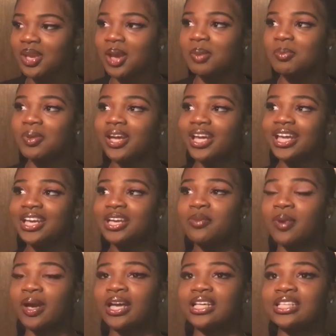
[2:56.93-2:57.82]
But
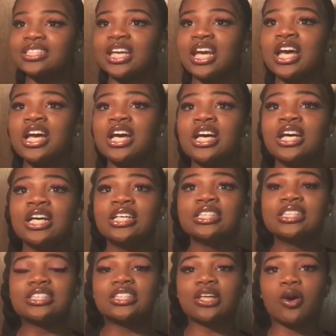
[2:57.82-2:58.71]
anyways,
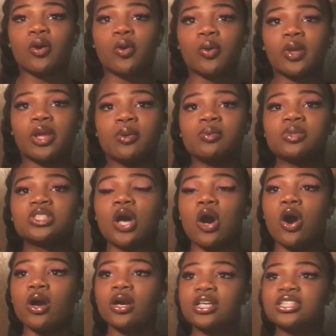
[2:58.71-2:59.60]
so it was
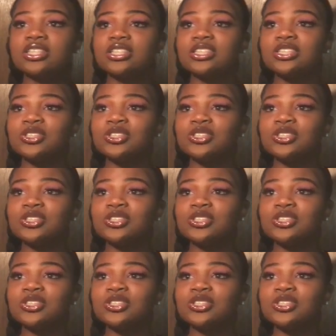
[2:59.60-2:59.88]
August the